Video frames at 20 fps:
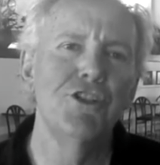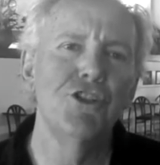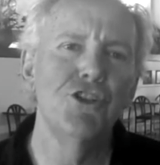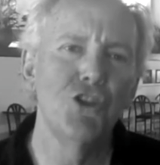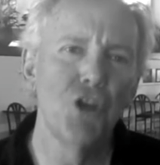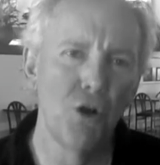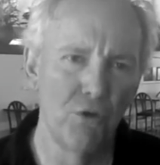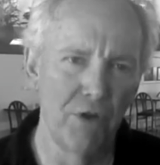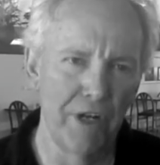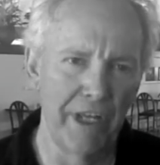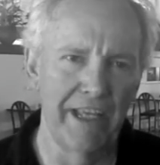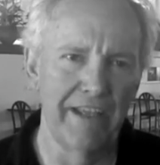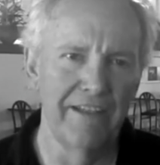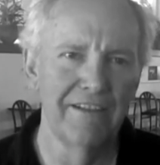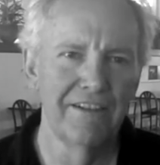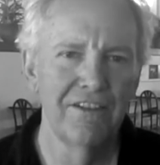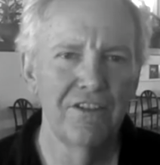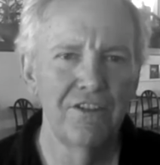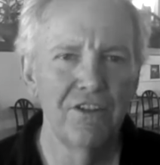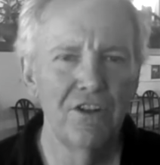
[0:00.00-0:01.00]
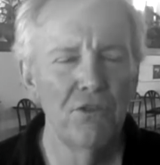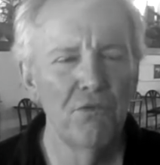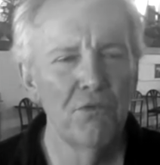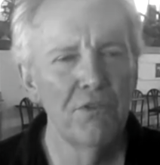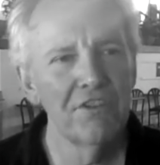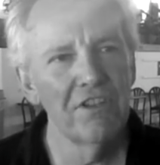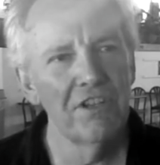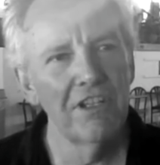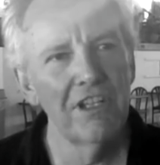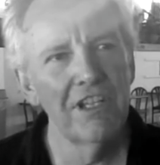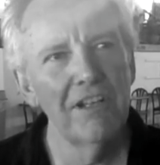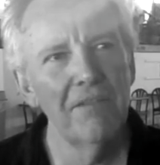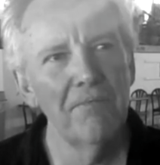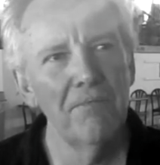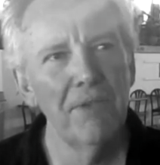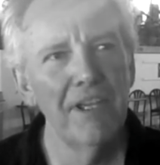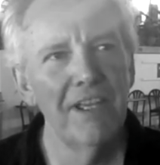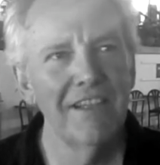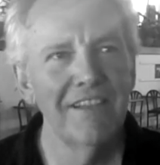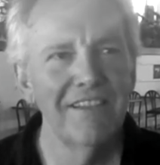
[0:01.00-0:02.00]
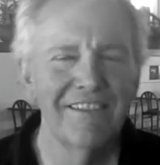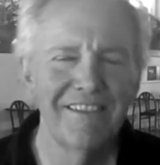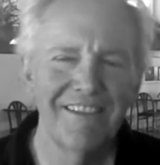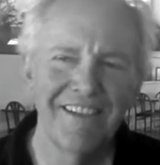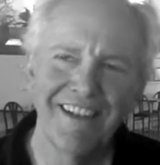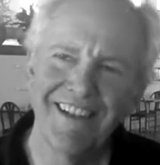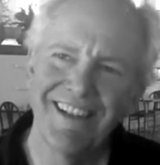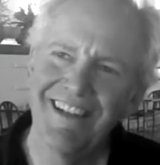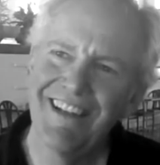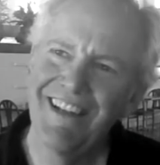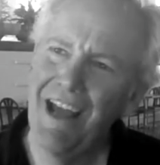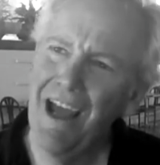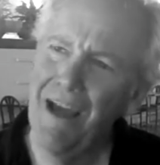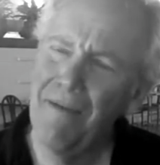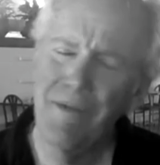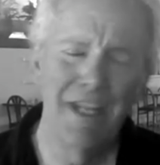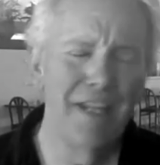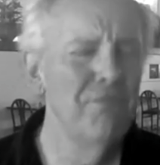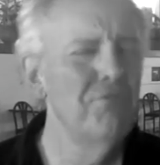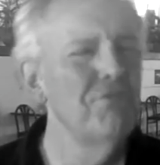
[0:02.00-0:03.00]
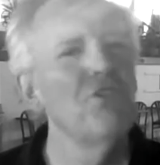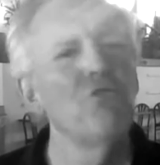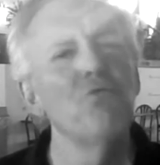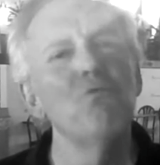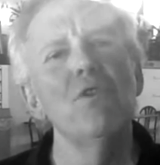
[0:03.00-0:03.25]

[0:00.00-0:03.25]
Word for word: Joey, who was a little bit, uh, yeah, I mean, he was a